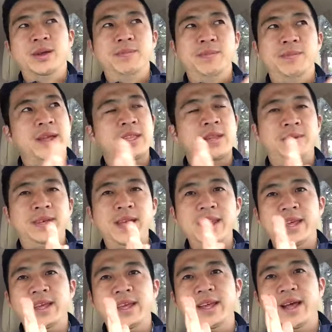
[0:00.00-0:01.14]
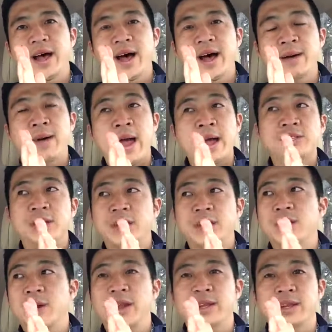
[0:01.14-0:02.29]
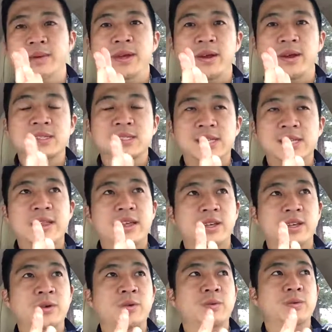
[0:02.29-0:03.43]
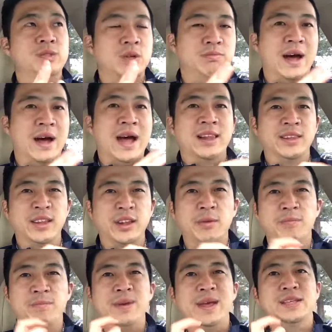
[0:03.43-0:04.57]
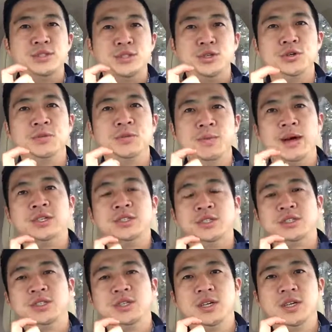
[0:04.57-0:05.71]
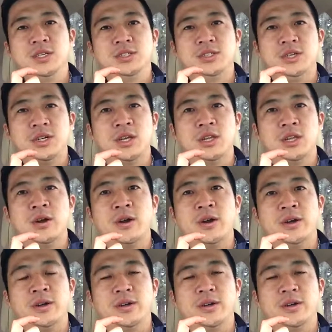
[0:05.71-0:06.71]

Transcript: But in the beginning, I'm actually going to go on a limb here and say that you should buy a little bit too much so you can learn.